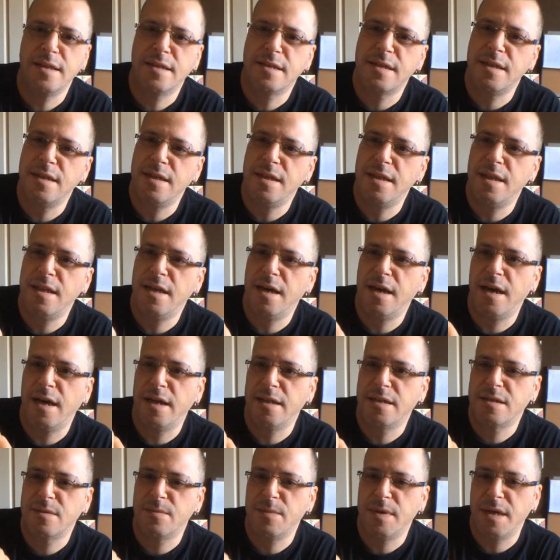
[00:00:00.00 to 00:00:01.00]
is
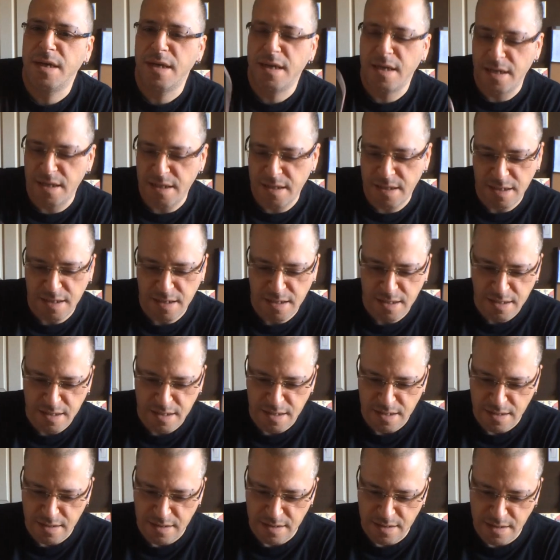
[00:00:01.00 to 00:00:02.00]
nuts, man.
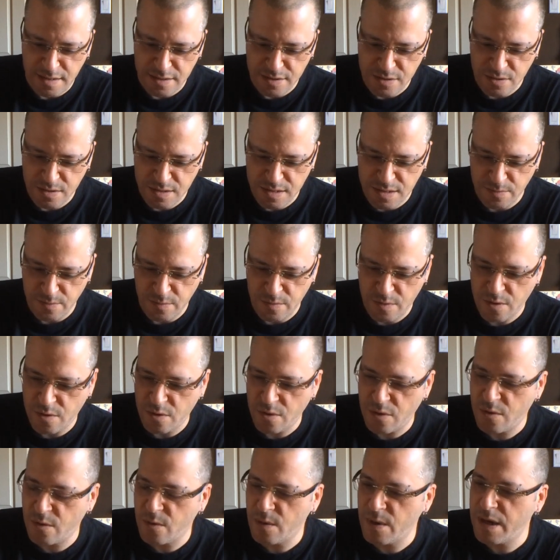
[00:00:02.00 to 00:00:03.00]
These are some
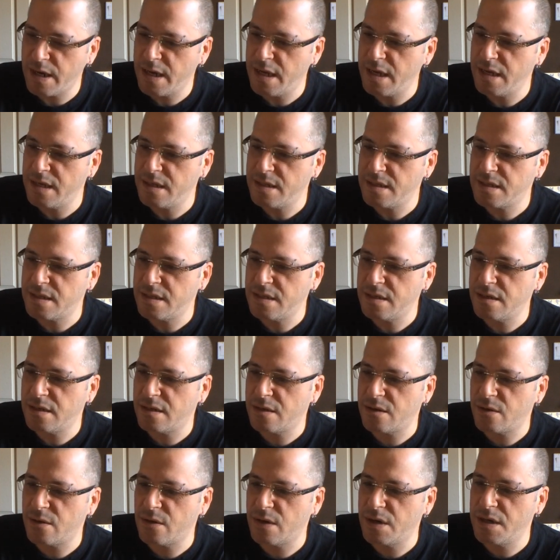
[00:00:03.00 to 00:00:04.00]
crazy,
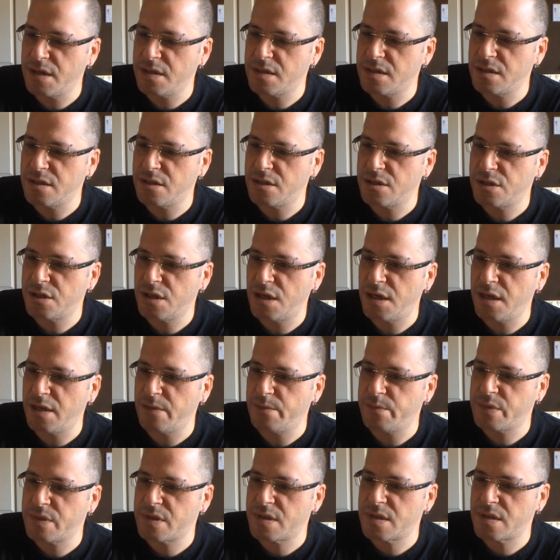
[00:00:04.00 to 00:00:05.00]
crazy
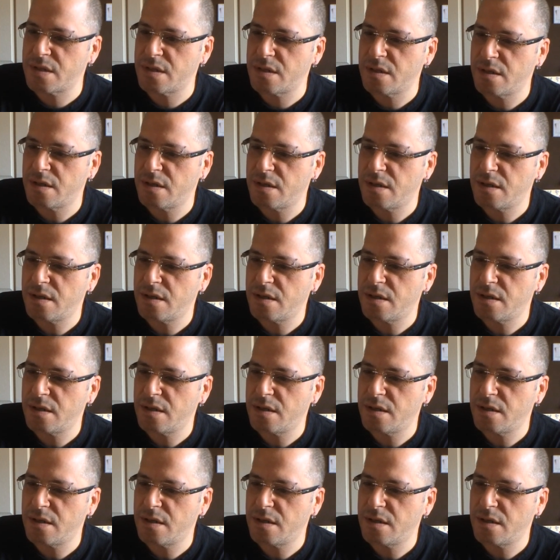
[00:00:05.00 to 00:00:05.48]
shapes.